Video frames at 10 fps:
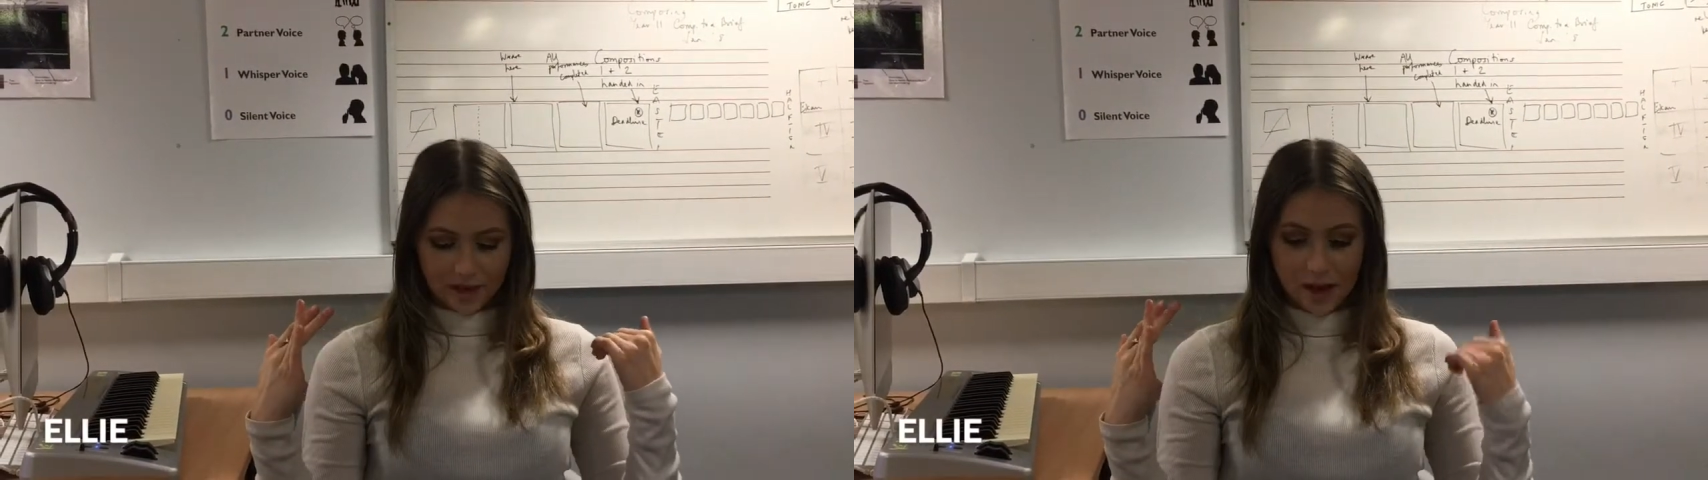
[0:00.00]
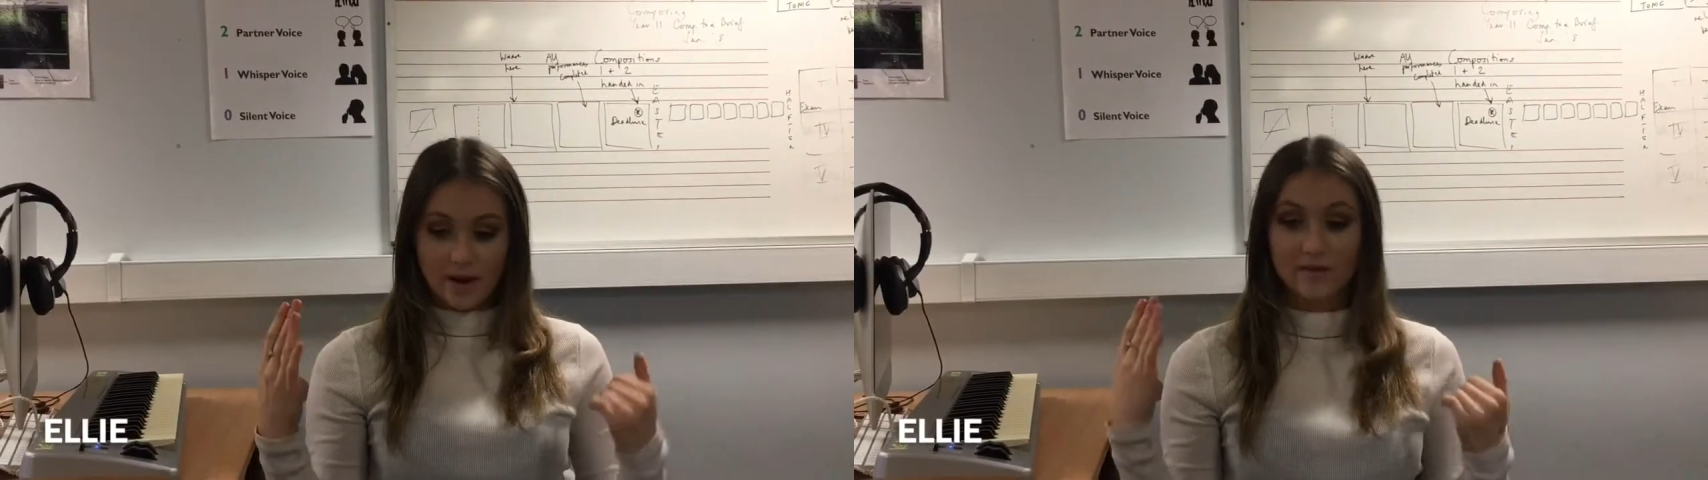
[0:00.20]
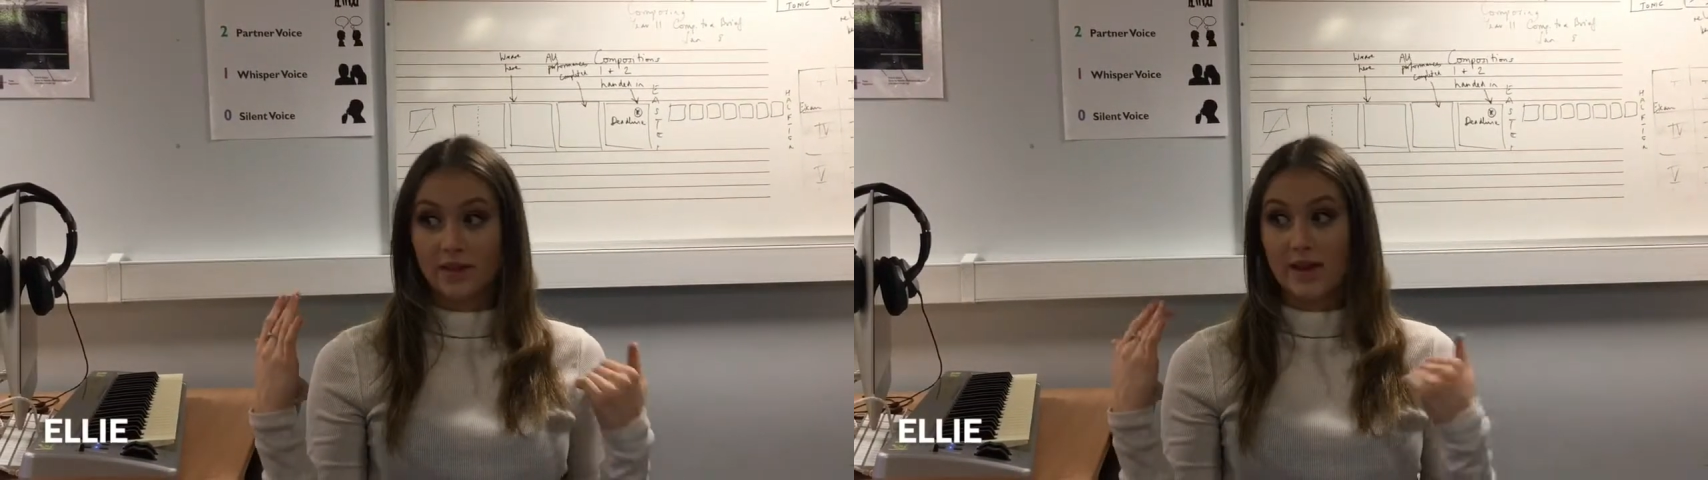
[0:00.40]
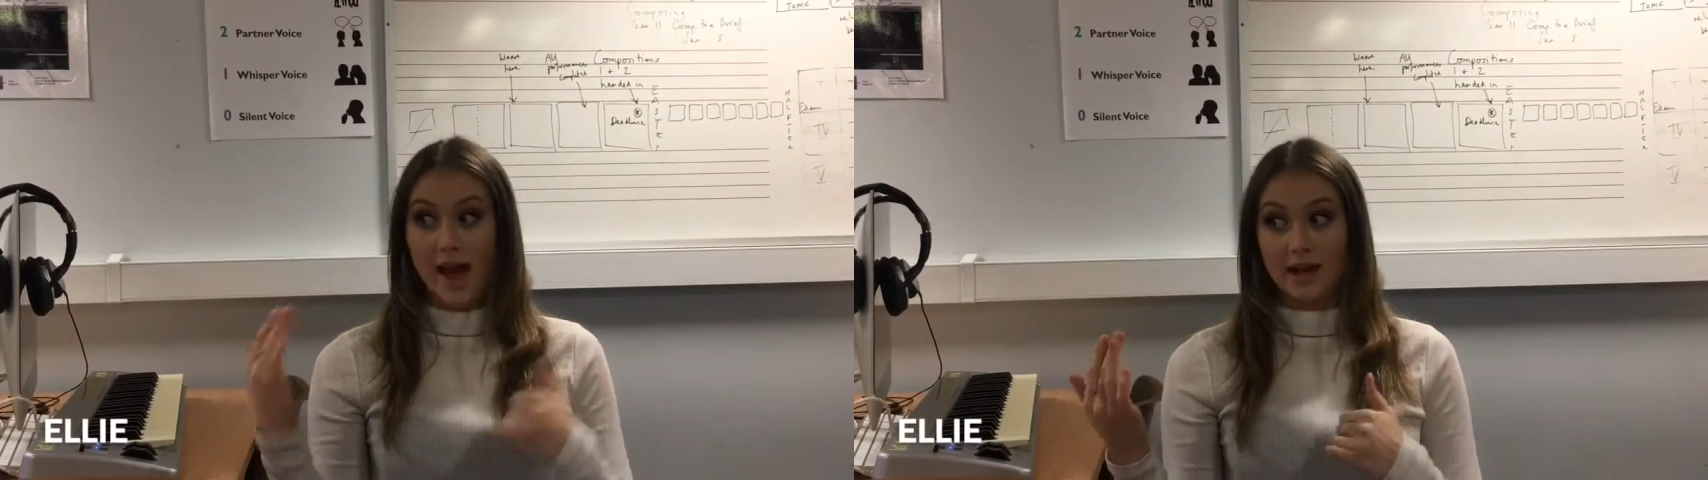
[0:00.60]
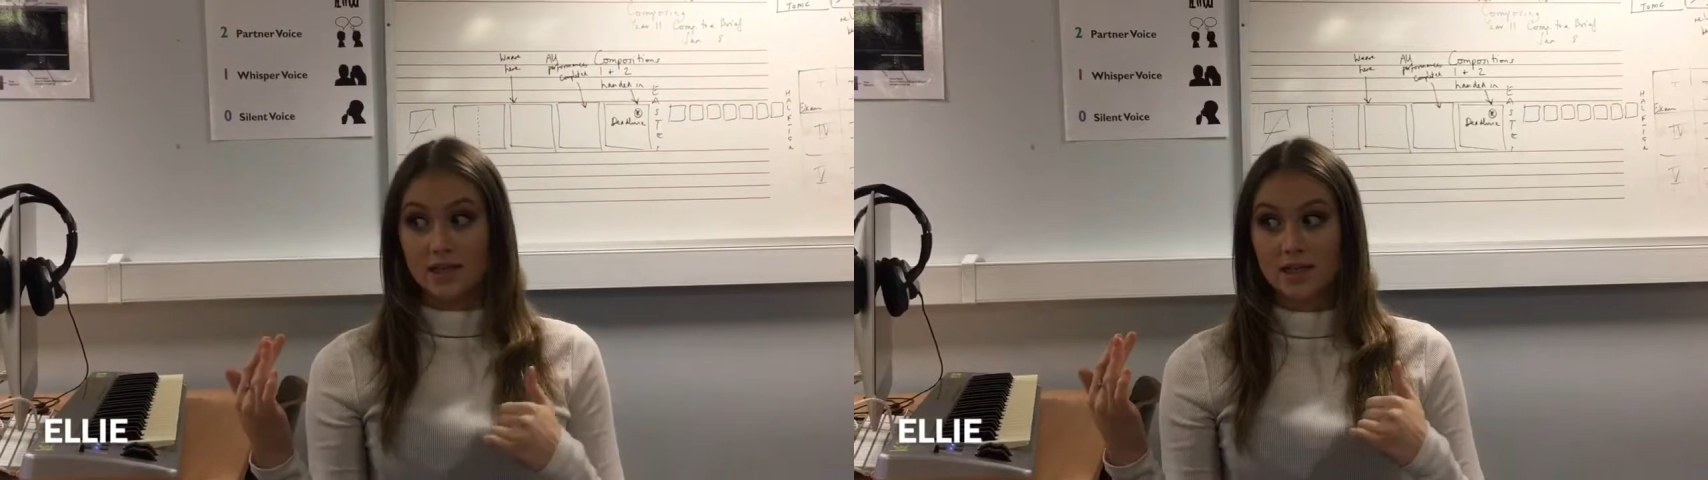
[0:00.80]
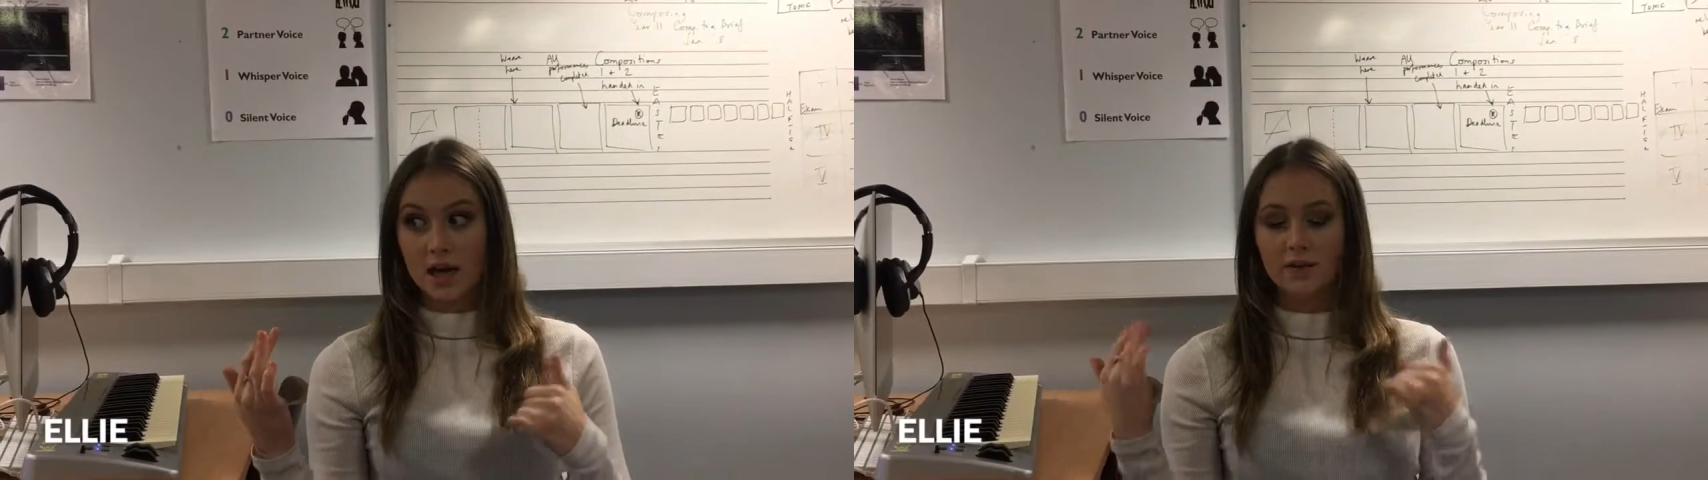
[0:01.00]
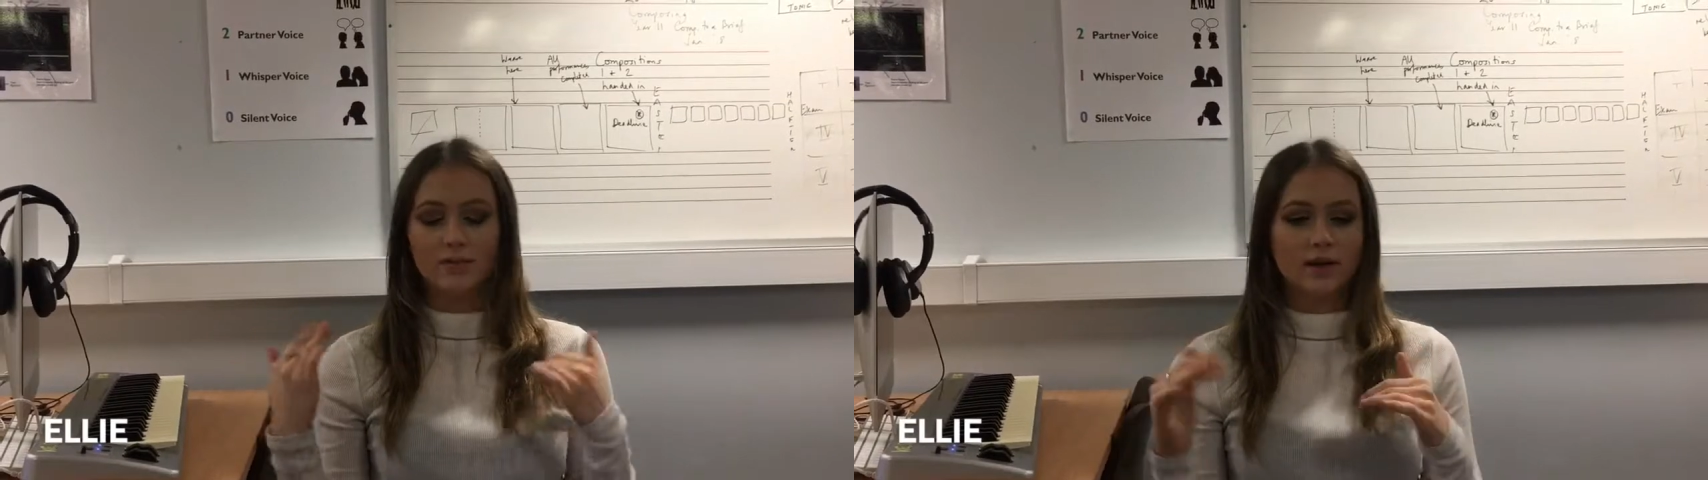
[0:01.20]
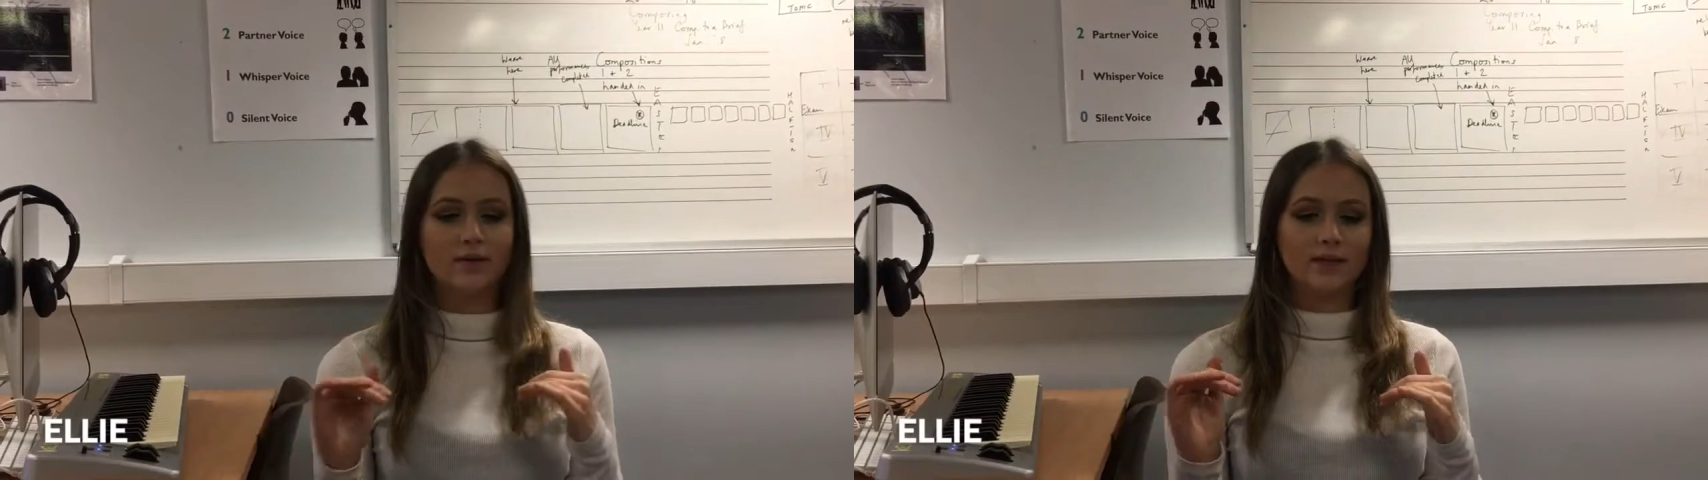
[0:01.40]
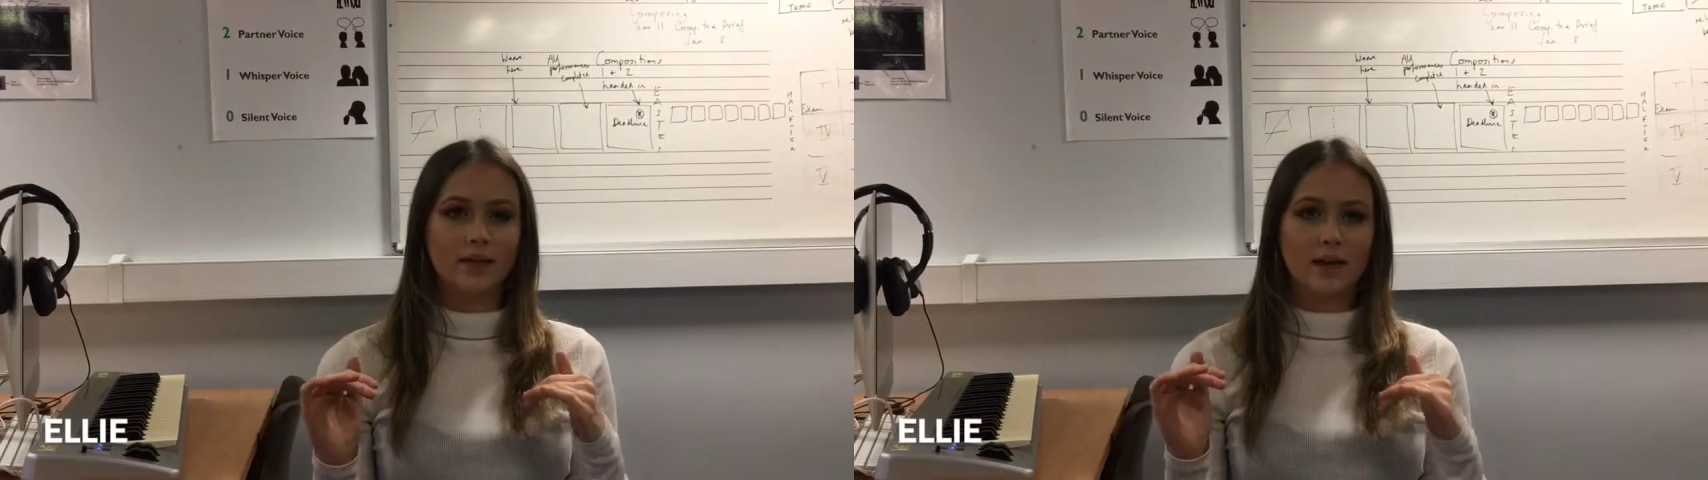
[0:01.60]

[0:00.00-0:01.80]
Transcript: However, at the end, I really